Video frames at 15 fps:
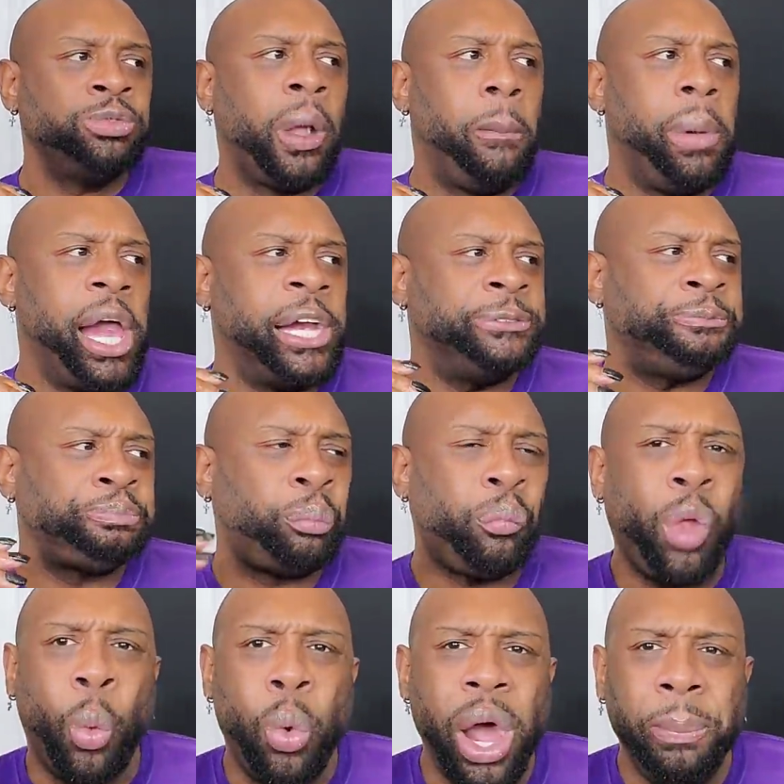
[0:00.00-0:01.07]
but
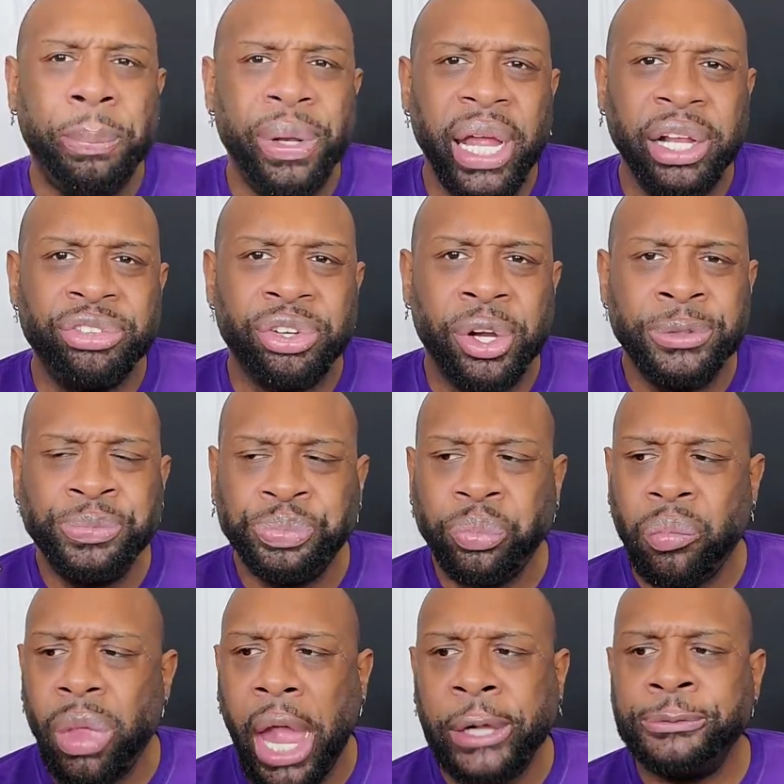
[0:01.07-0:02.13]
what pleasure,
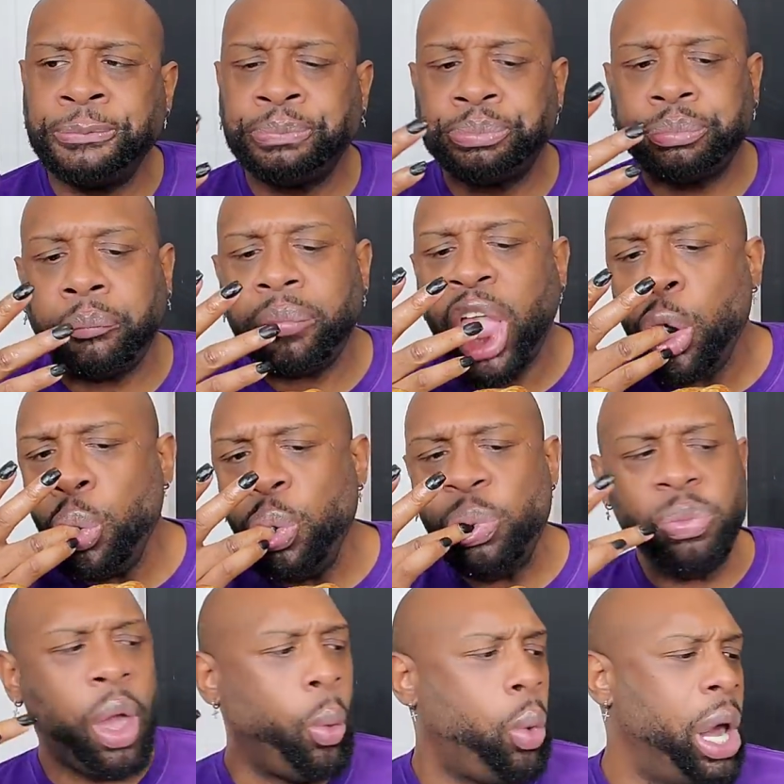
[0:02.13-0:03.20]

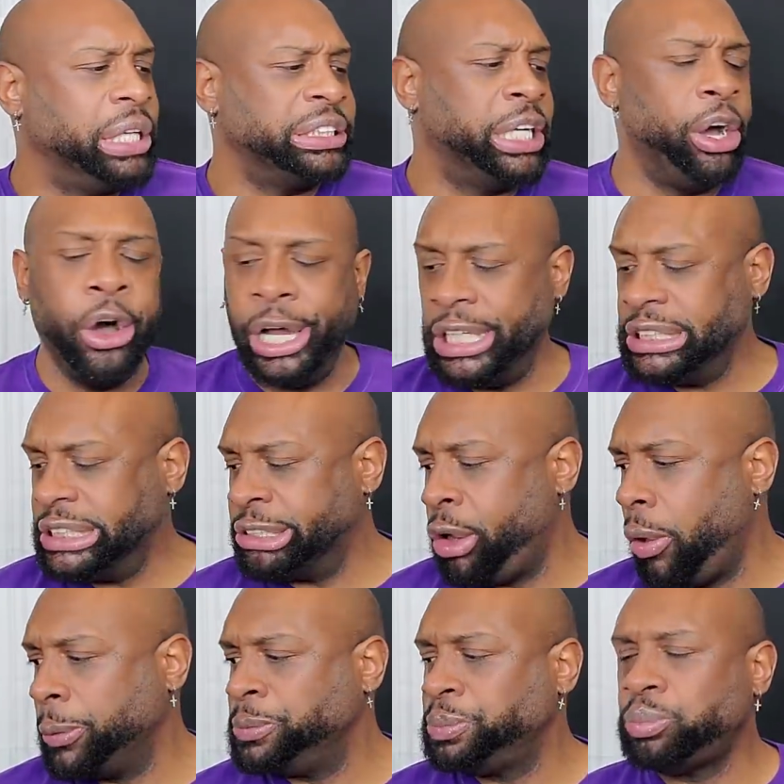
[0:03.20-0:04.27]
what good
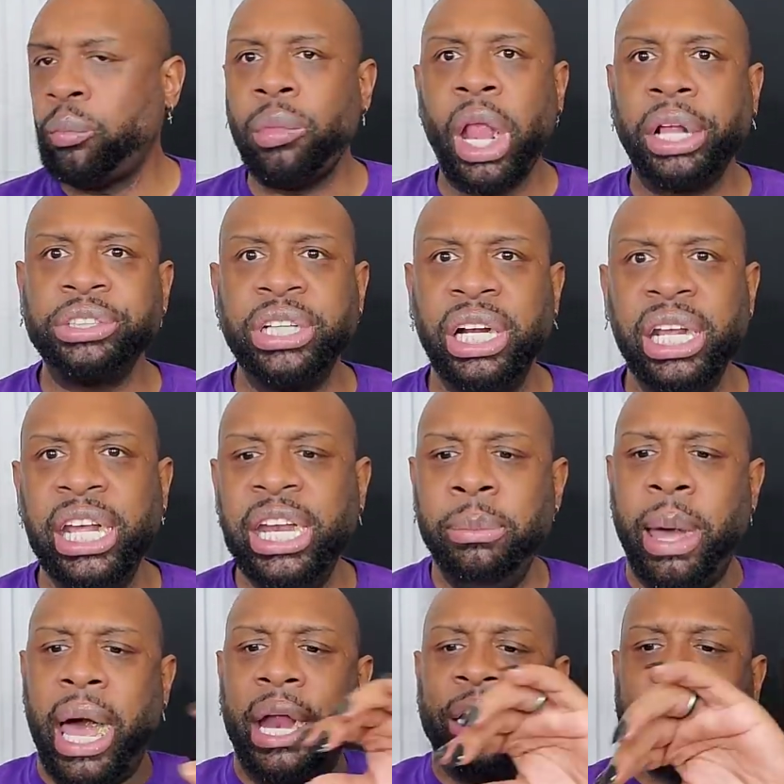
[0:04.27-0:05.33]
could
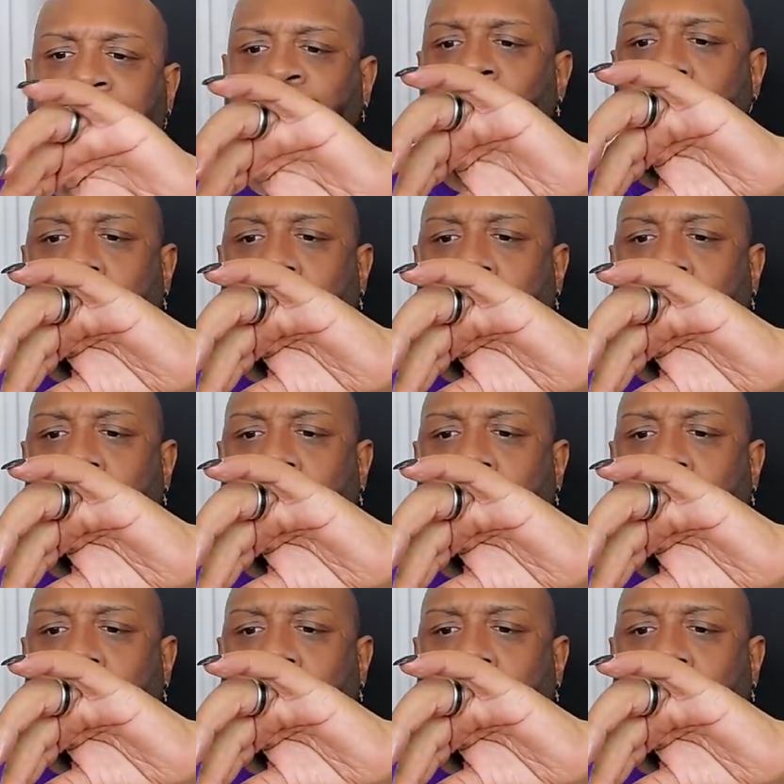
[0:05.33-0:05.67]
anybody